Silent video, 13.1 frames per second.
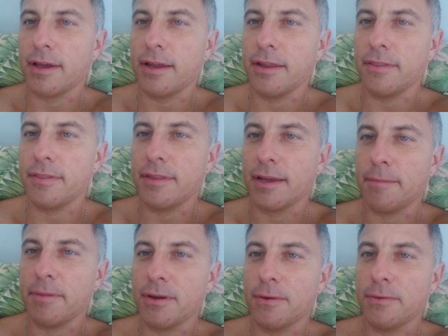I didn't think
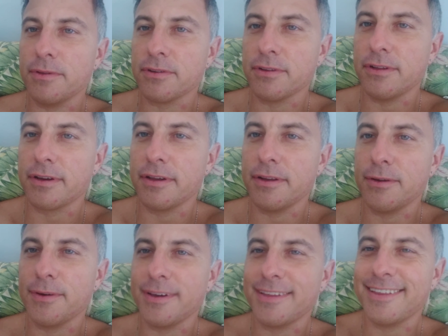I'd be going this long
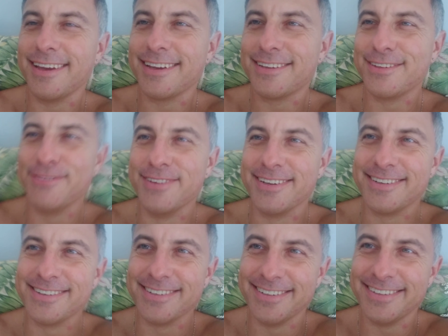anyway. Thanks so
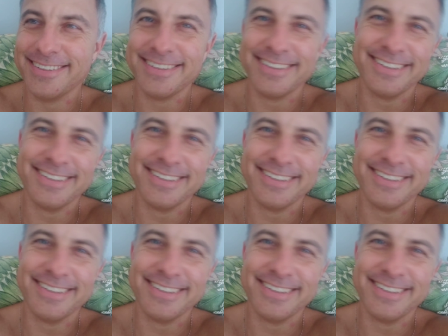much, y'all.